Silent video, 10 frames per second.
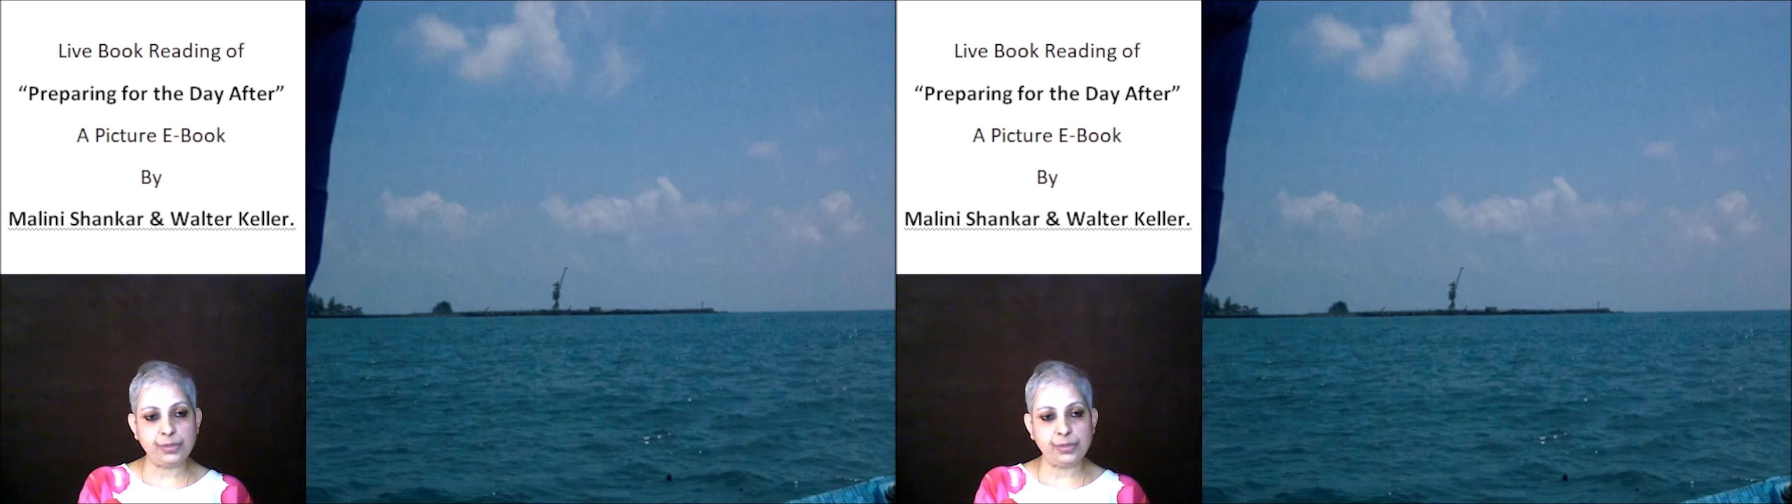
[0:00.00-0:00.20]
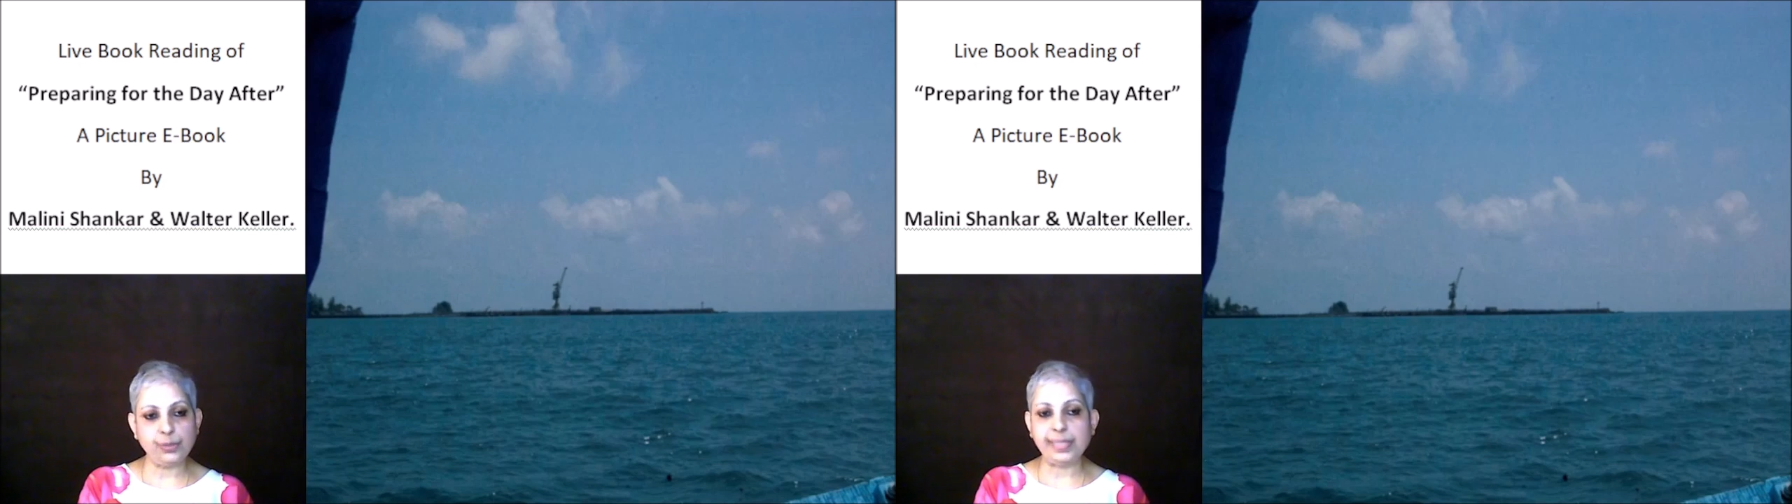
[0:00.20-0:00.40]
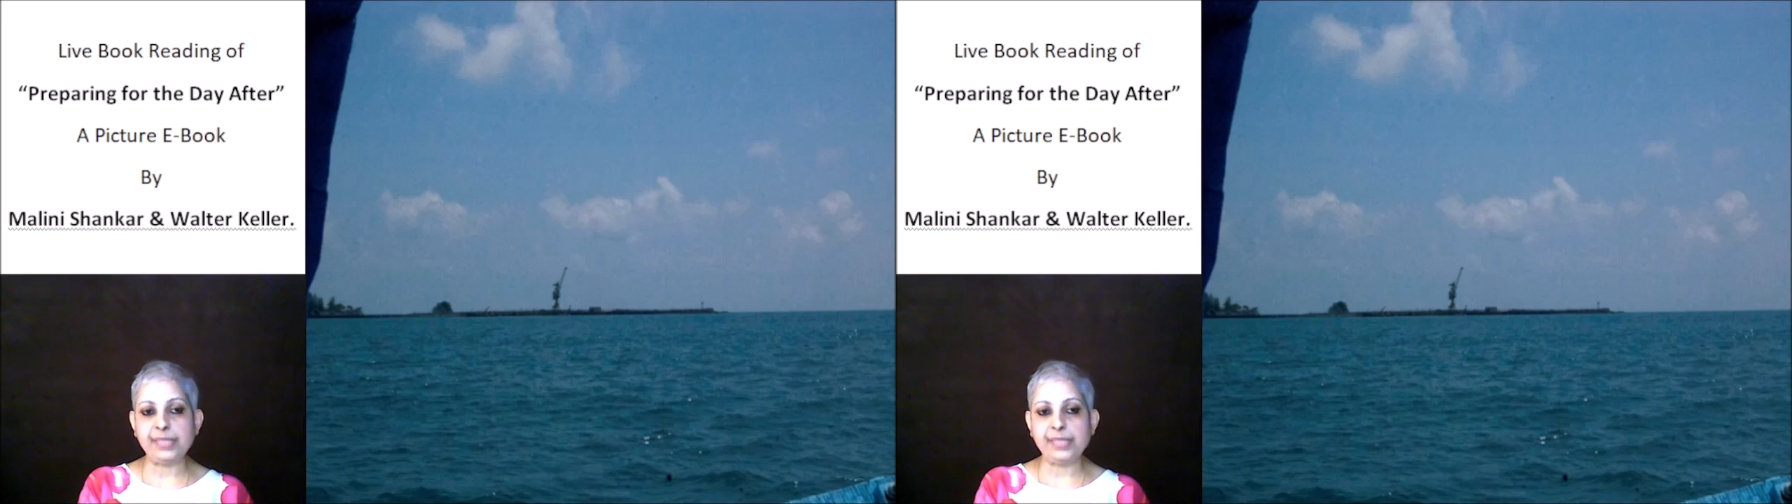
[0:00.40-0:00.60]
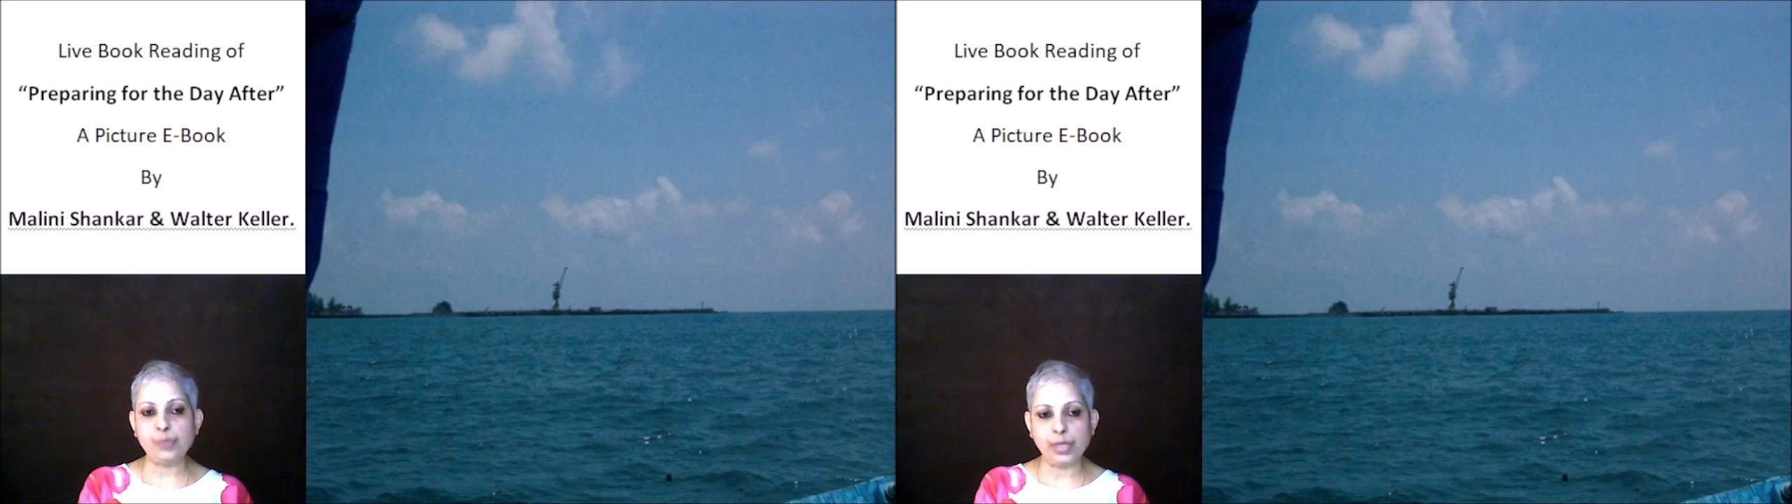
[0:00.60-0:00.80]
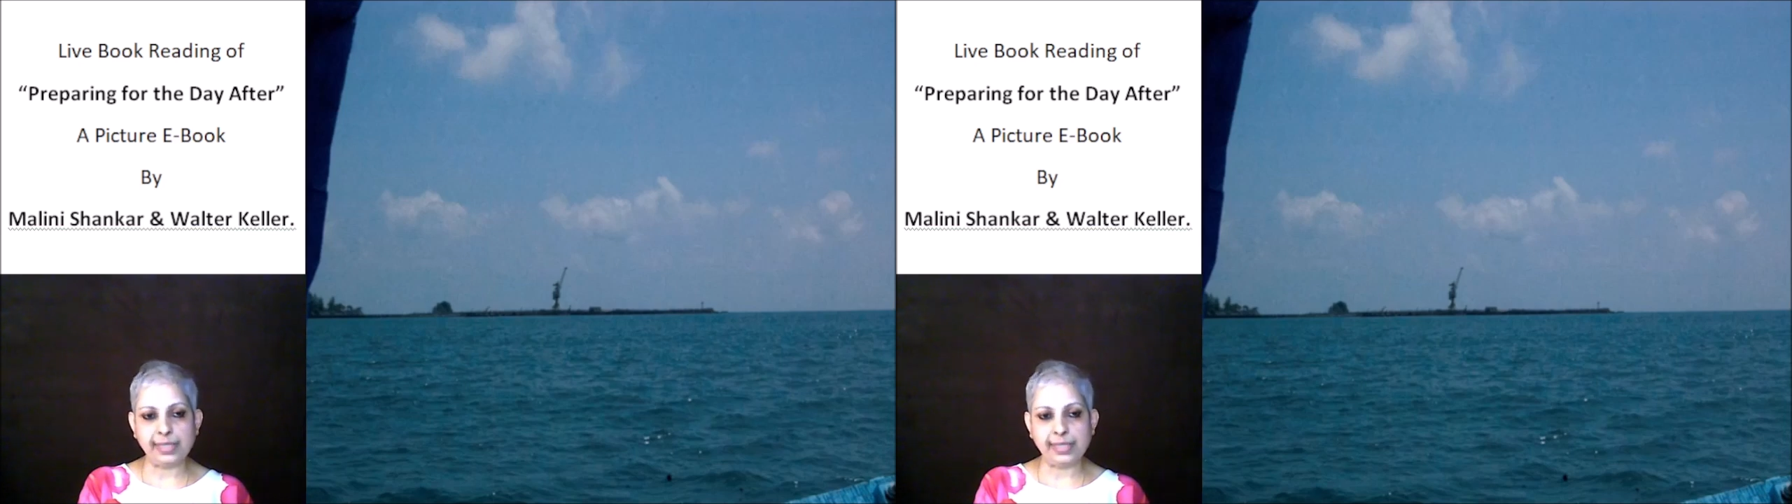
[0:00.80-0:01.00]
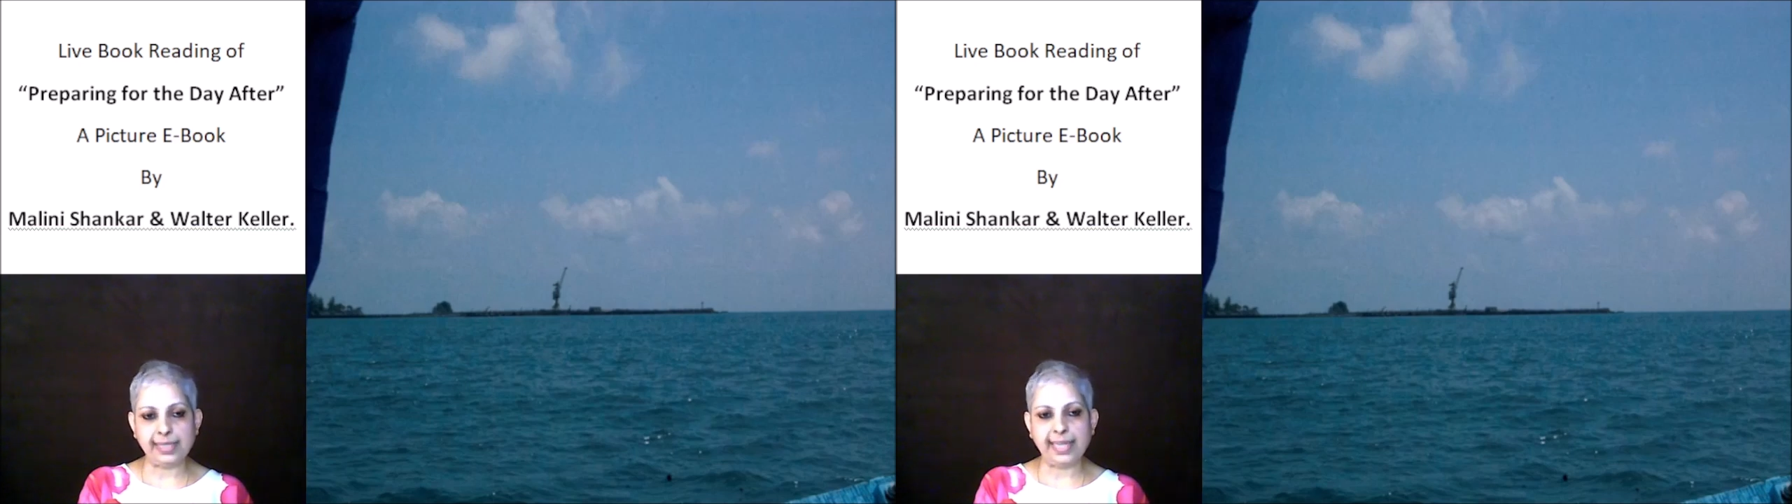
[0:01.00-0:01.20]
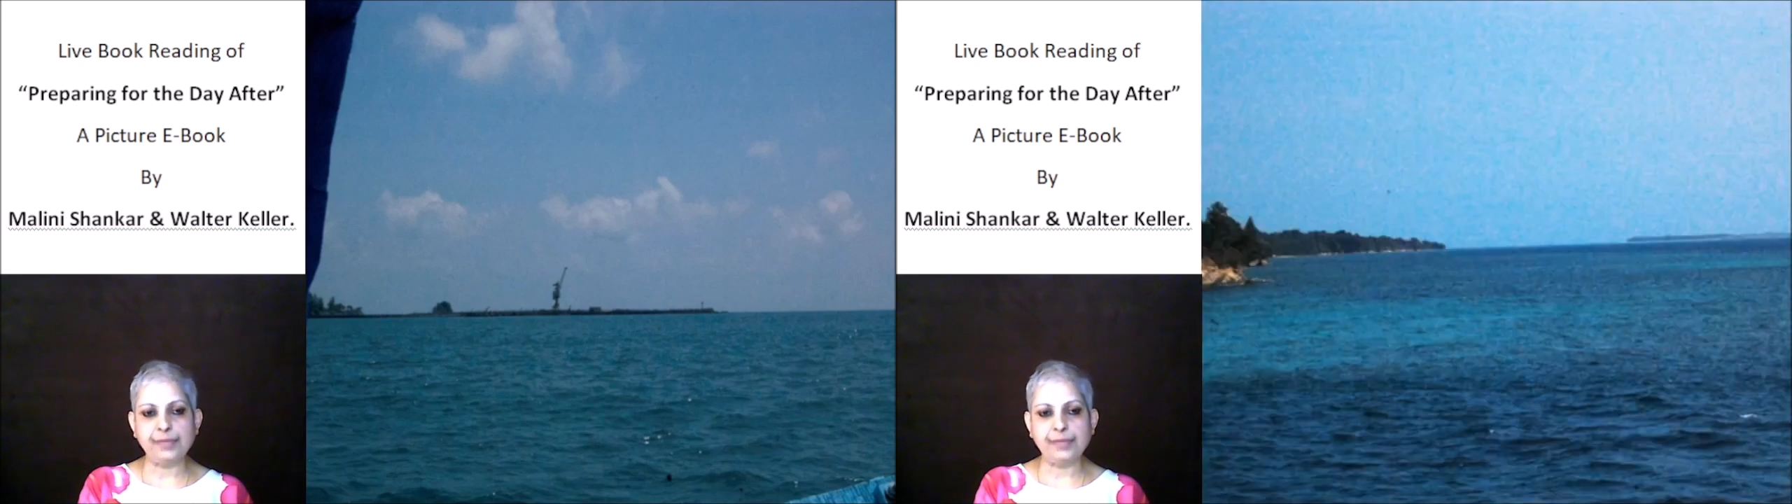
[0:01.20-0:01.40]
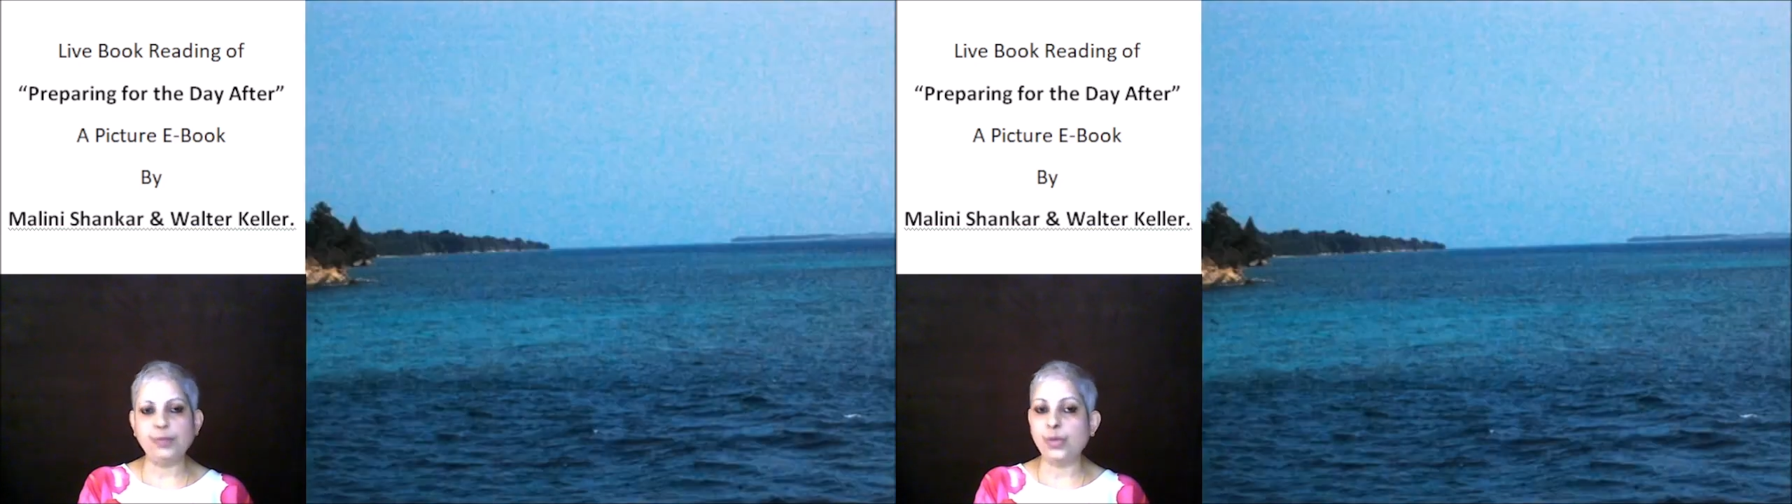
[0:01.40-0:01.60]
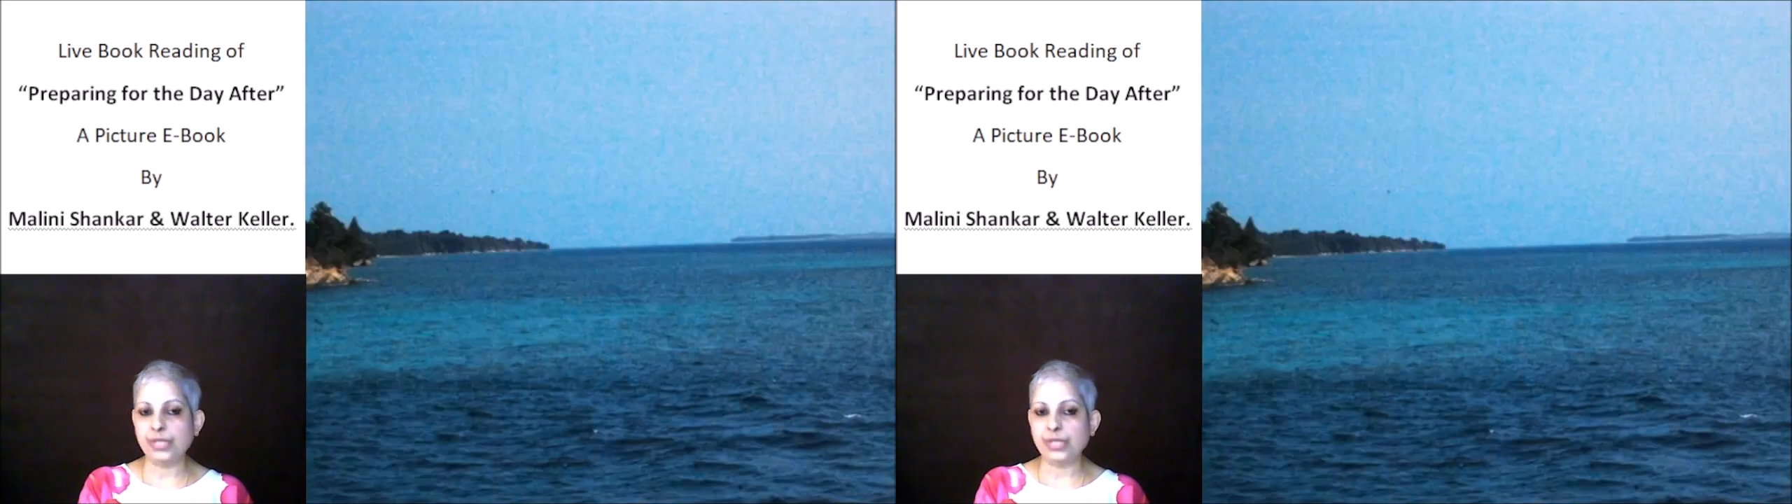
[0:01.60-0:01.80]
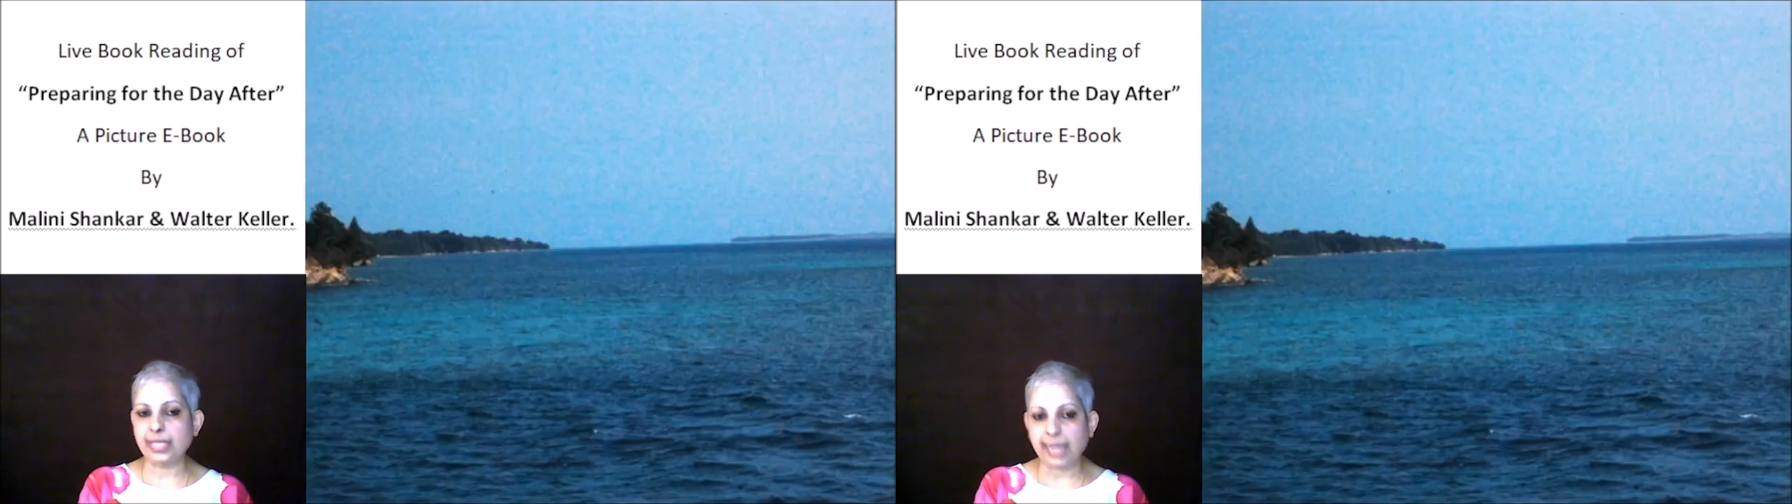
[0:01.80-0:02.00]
to waste water like for washing